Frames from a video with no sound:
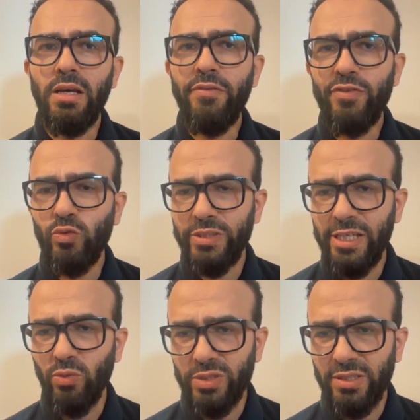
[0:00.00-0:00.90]
If you
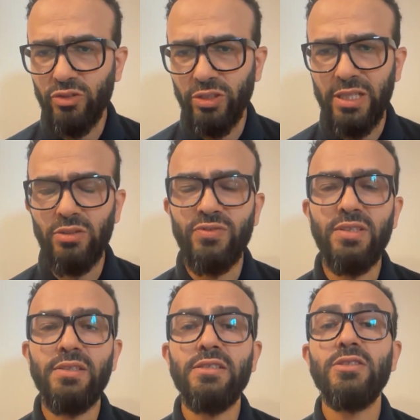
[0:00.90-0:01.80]
deal with such kind of
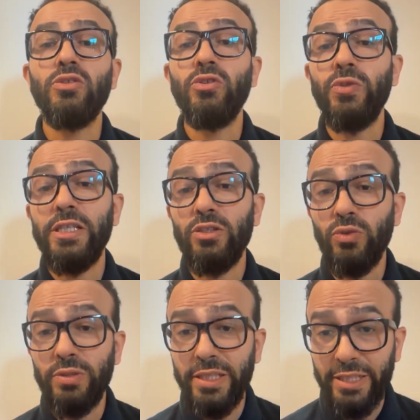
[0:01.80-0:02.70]
studies, so you need
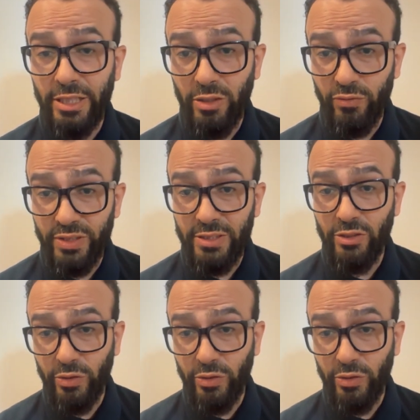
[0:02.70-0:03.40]
to take care of this.